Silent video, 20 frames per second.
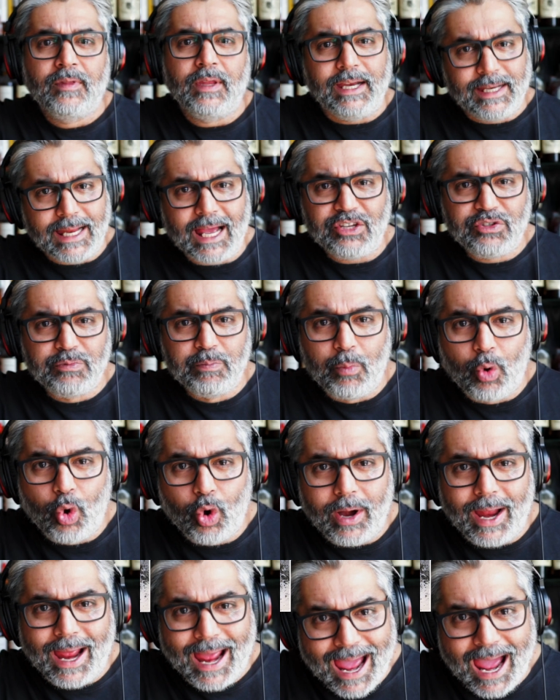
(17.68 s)
It has
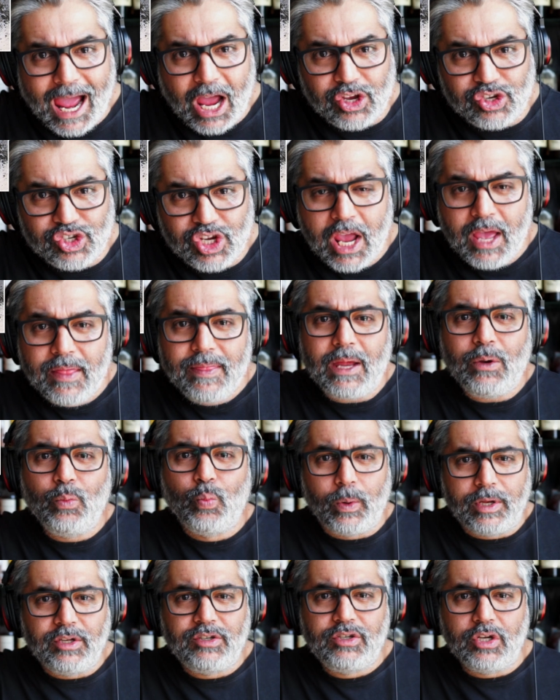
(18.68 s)
more ash than
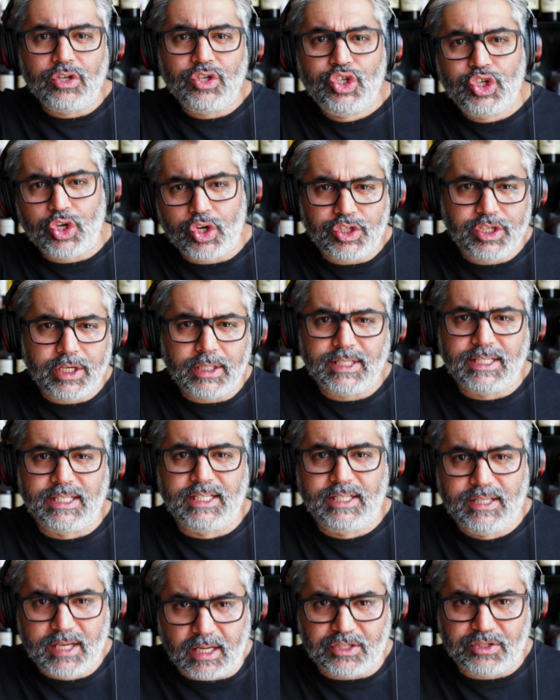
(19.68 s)
Winston Churchill's
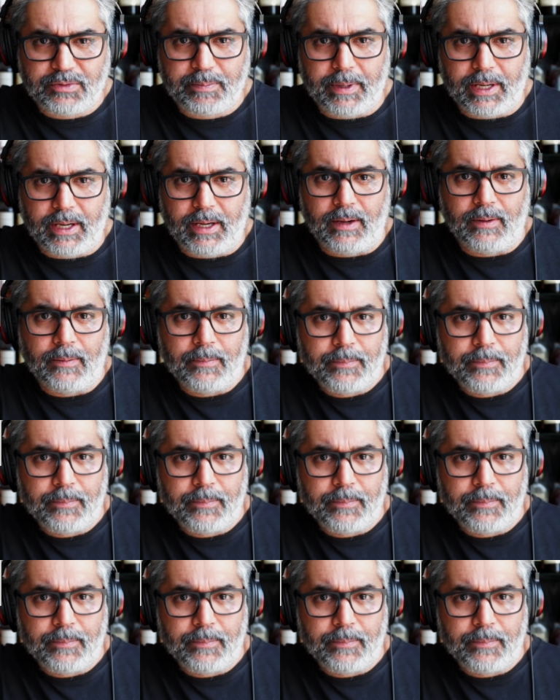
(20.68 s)
dustbin.